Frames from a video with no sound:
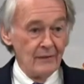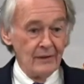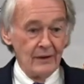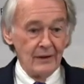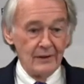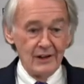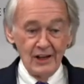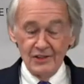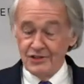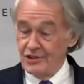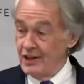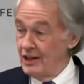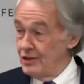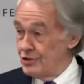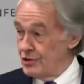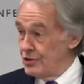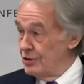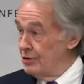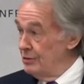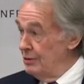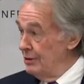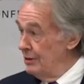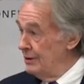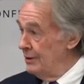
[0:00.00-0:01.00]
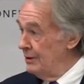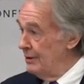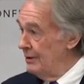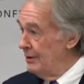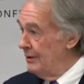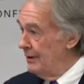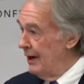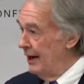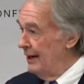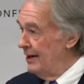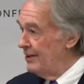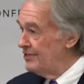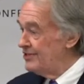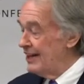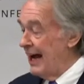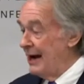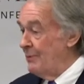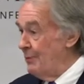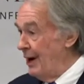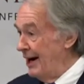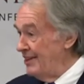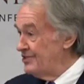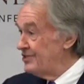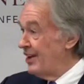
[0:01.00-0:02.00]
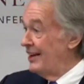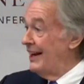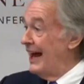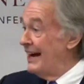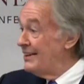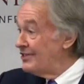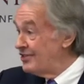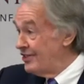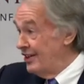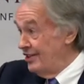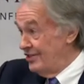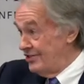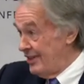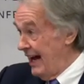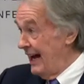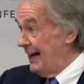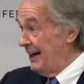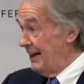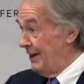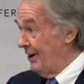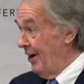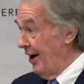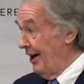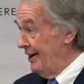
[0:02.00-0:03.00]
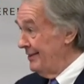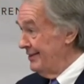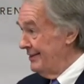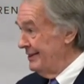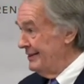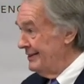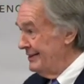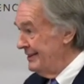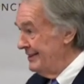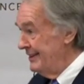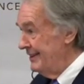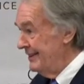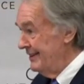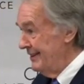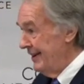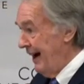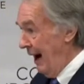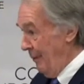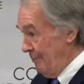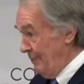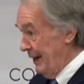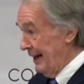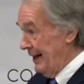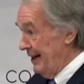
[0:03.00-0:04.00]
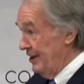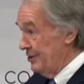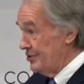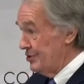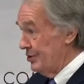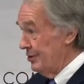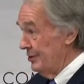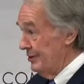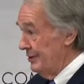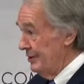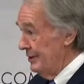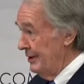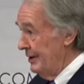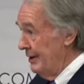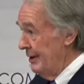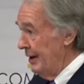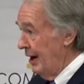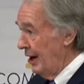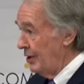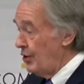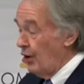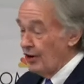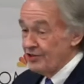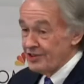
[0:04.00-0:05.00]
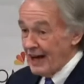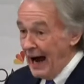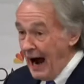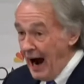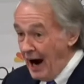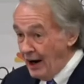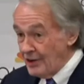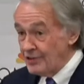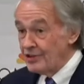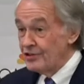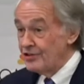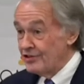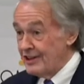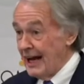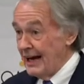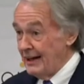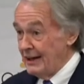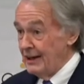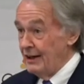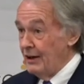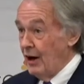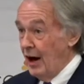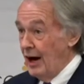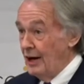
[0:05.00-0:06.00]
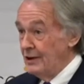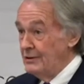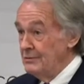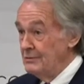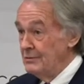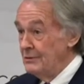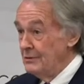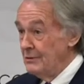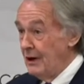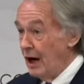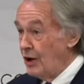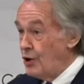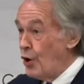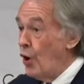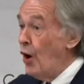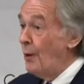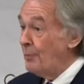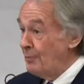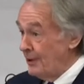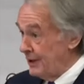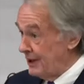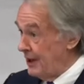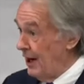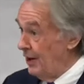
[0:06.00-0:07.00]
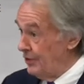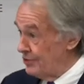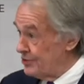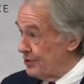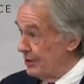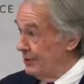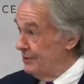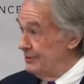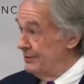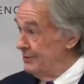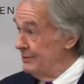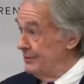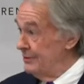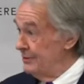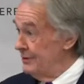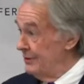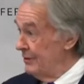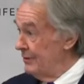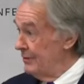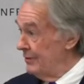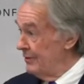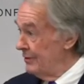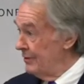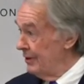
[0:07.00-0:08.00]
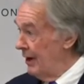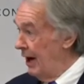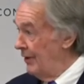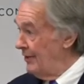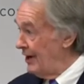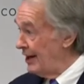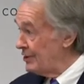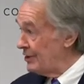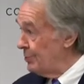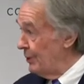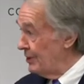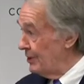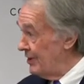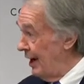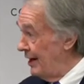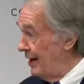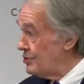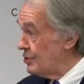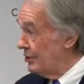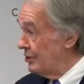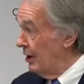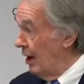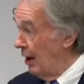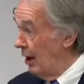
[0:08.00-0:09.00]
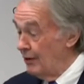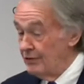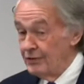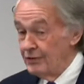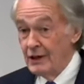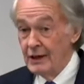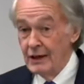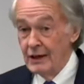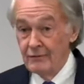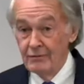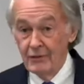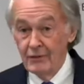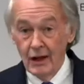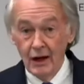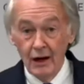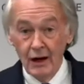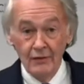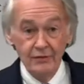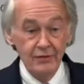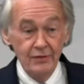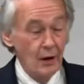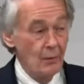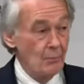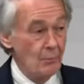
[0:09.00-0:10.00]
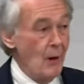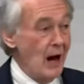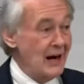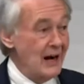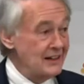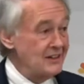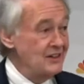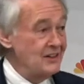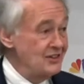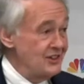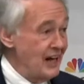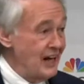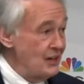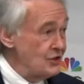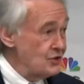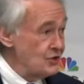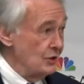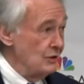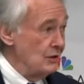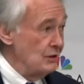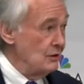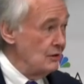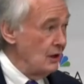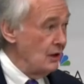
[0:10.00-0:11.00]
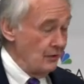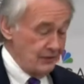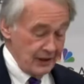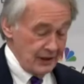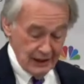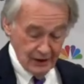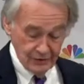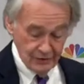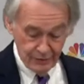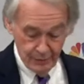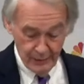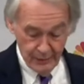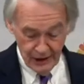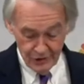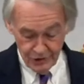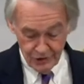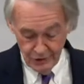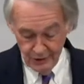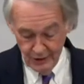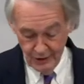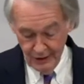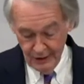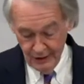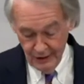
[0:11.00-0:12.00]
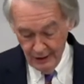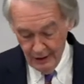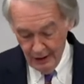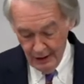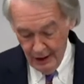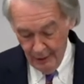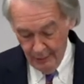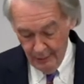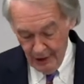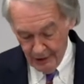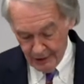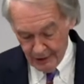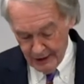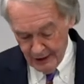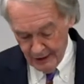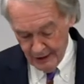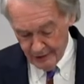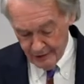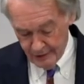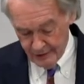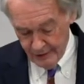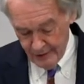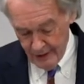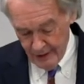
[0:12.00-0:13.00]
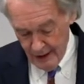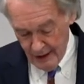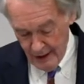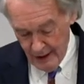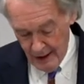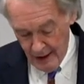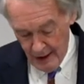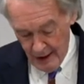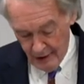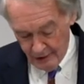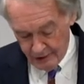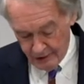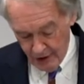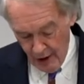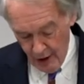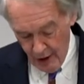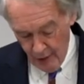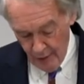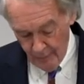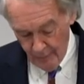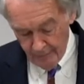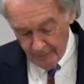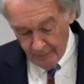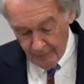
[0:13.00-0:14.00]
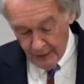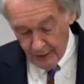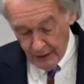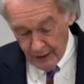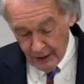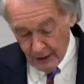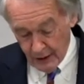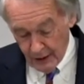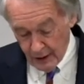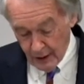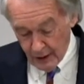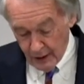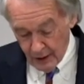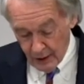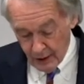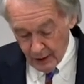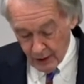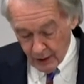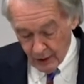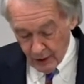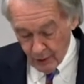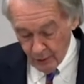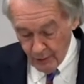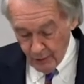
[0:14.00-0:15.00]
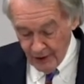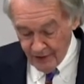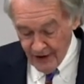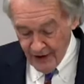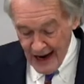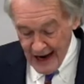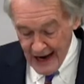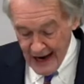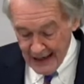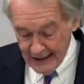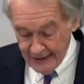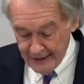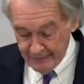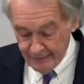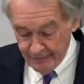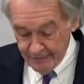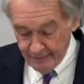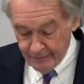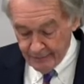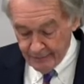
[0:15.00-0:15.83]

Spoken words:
this issue in the same way Zelensky's taking on a big issue? Of course, ours is taking on a corporate culture of exploitation, of monetization of the information about kids. So we've had